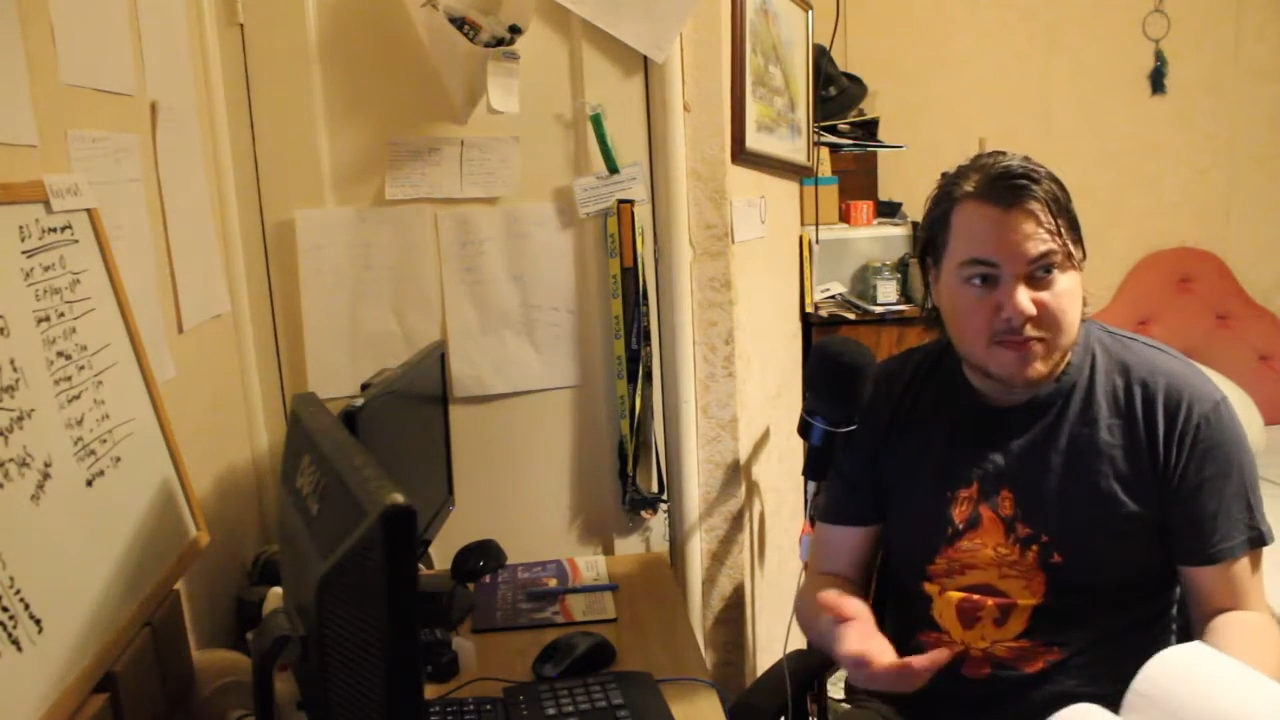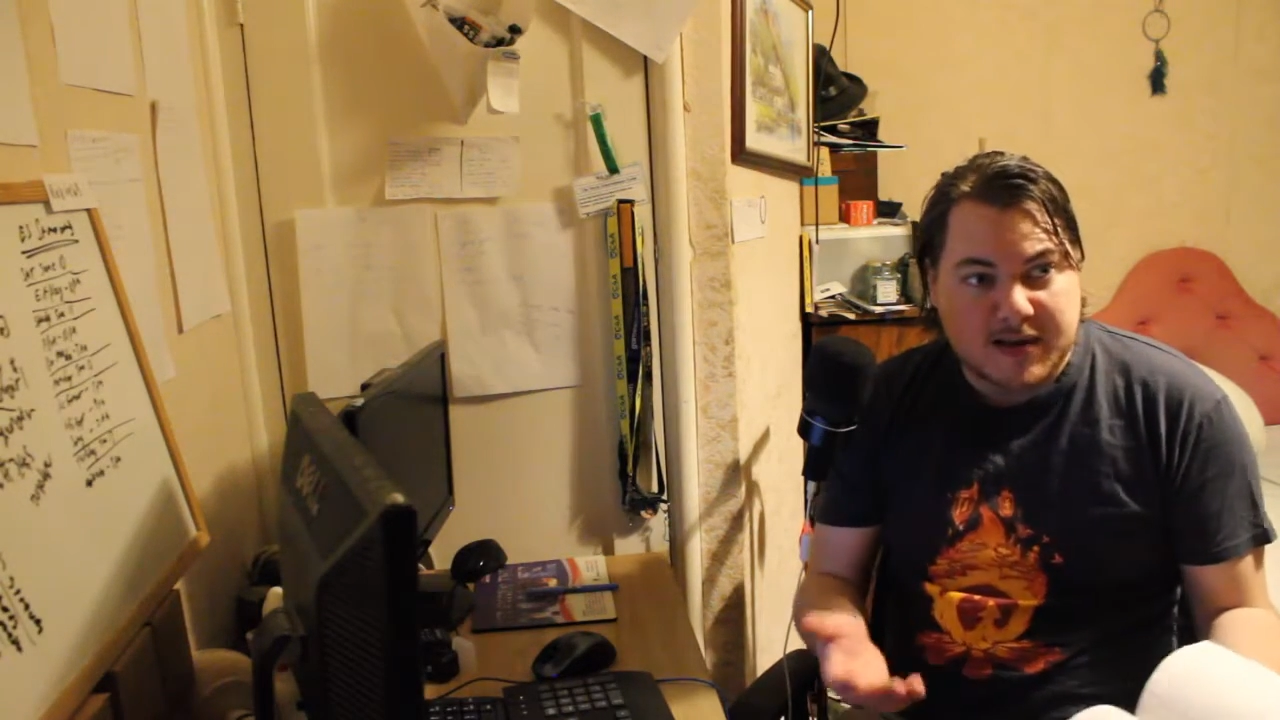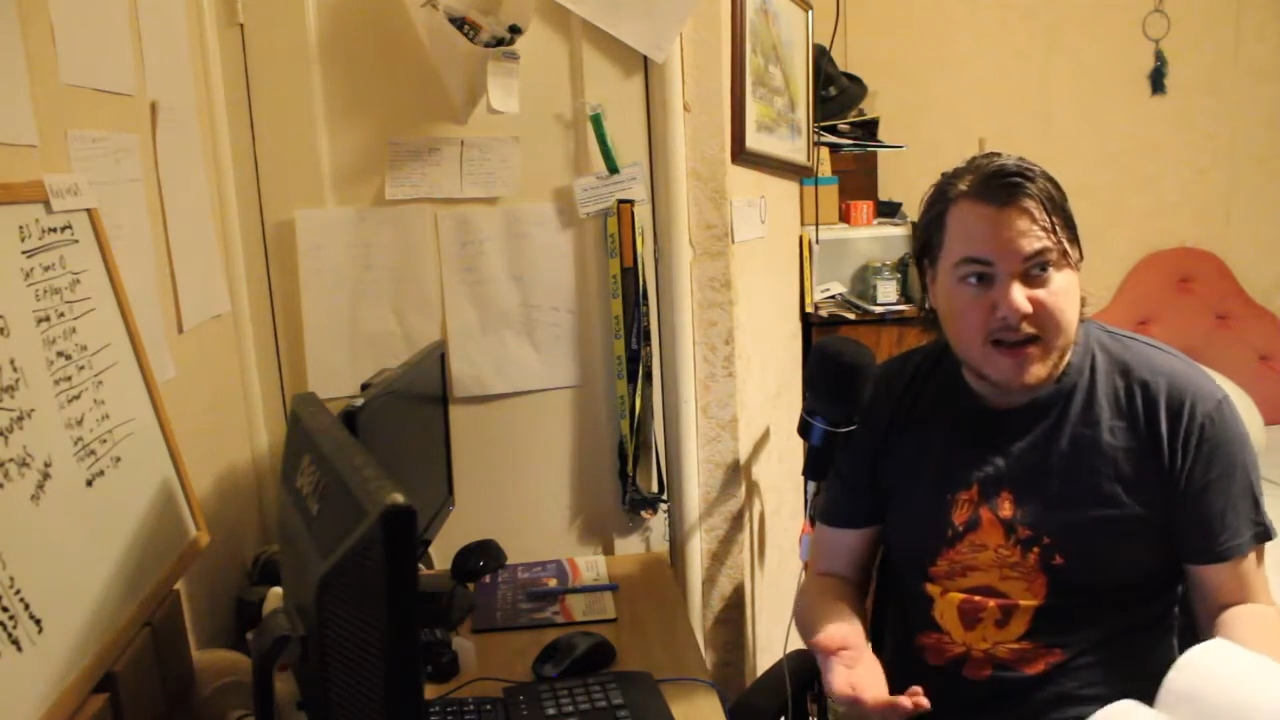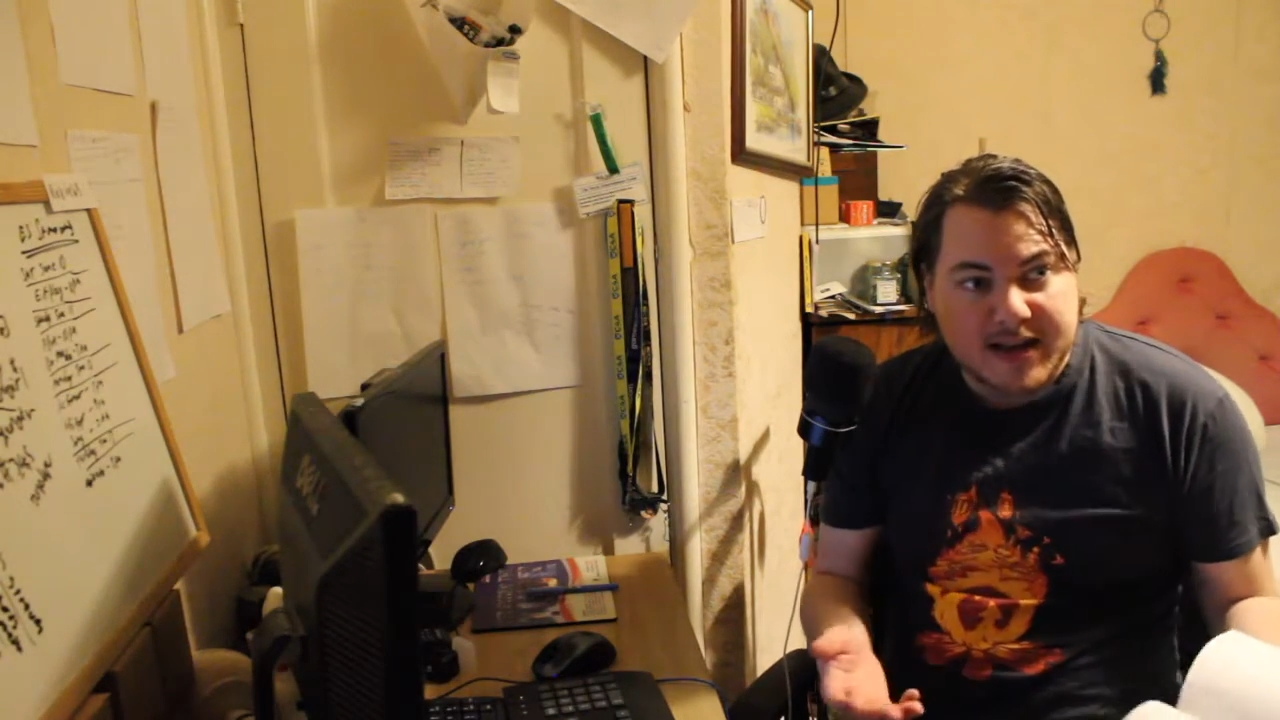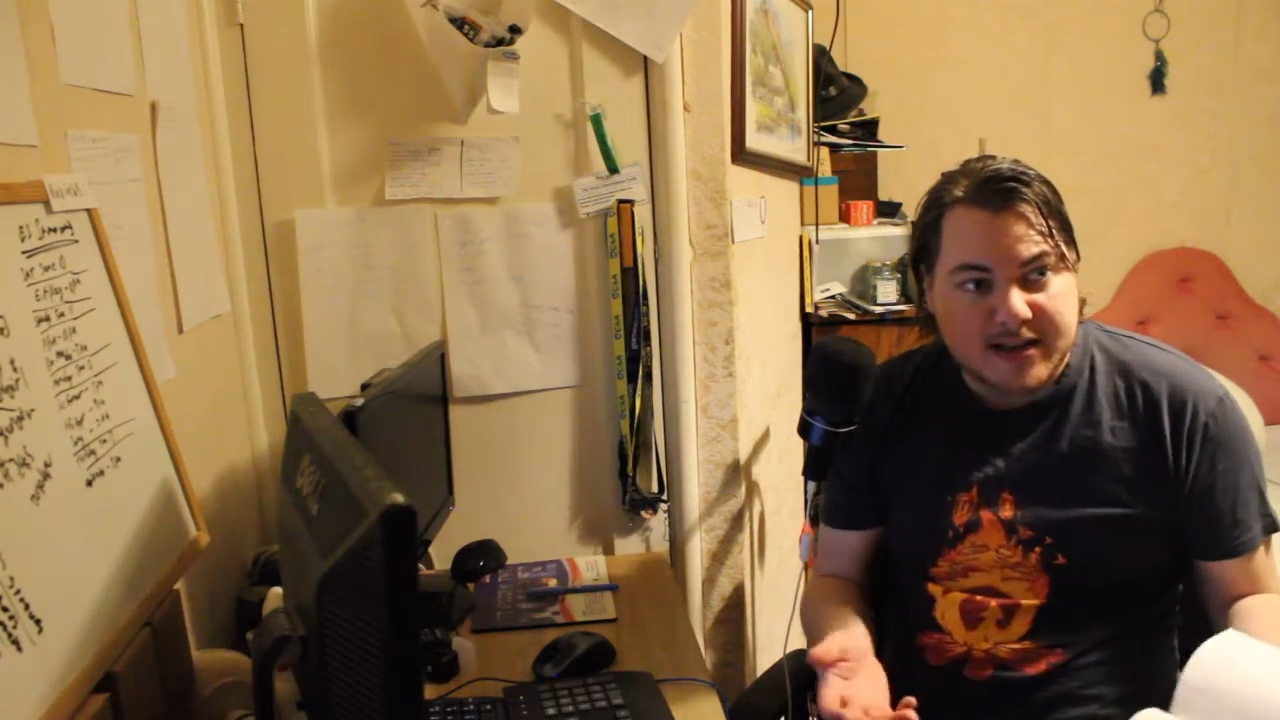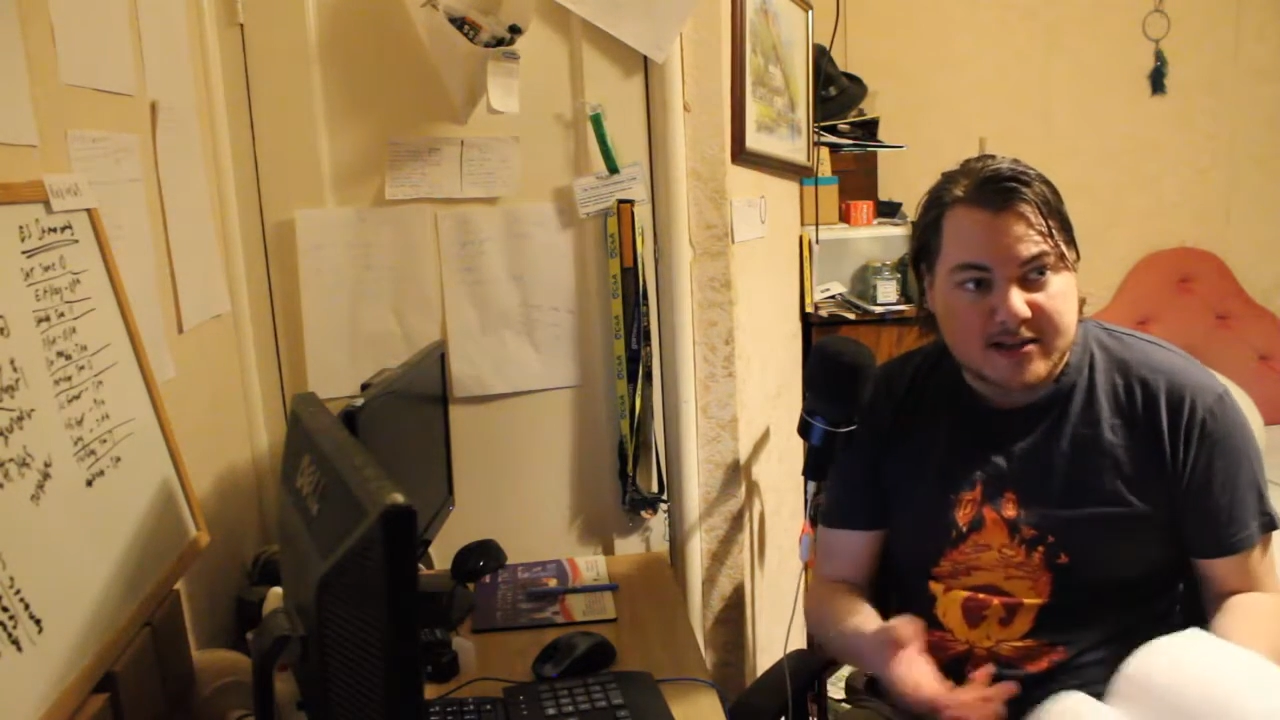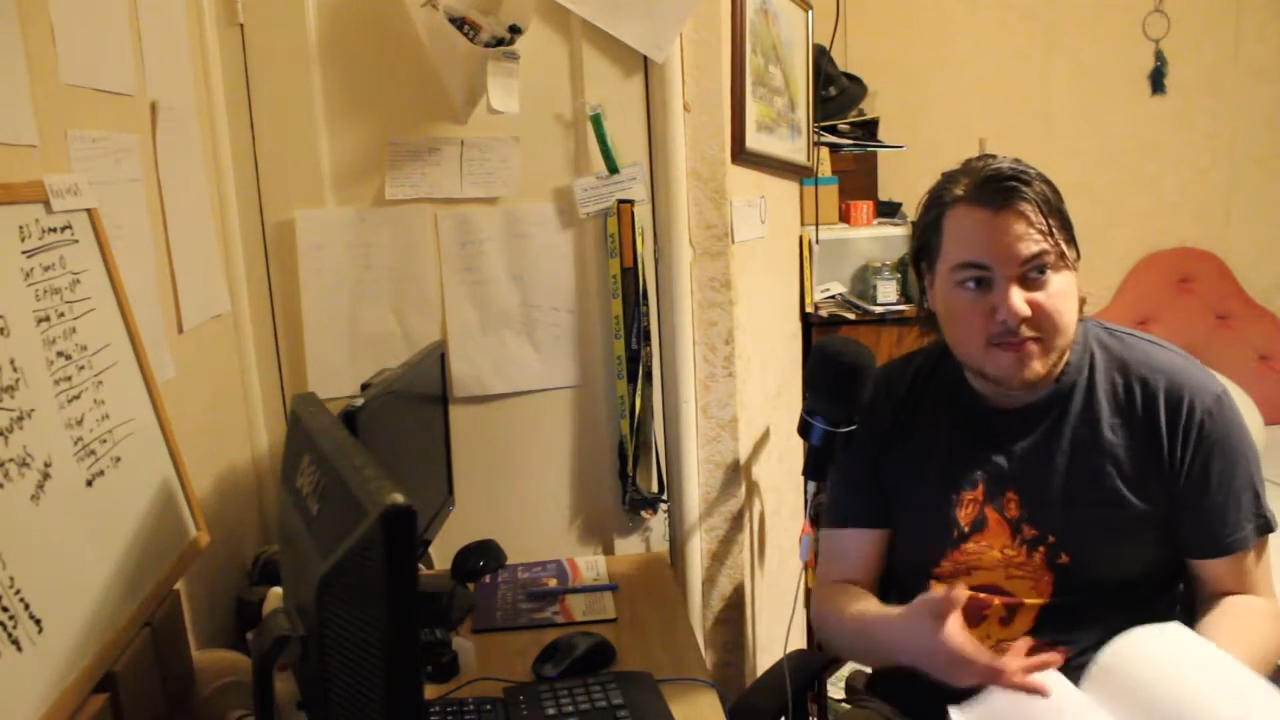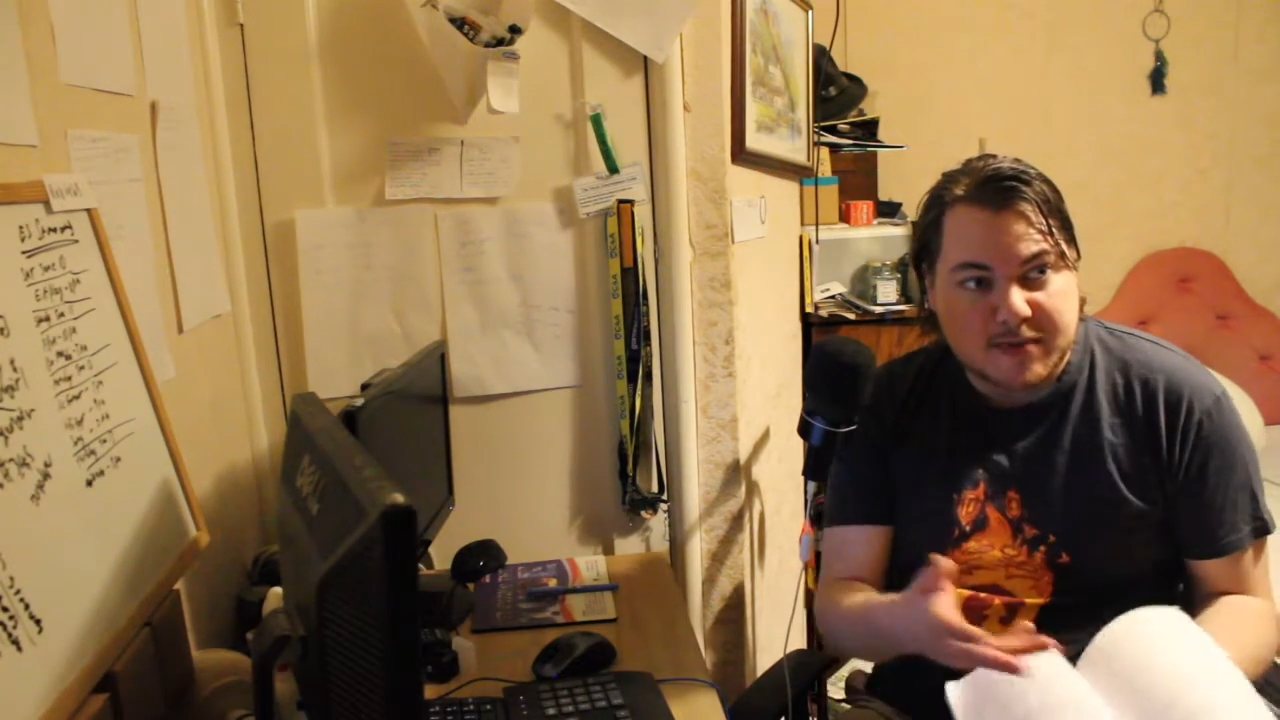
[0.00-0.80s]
planes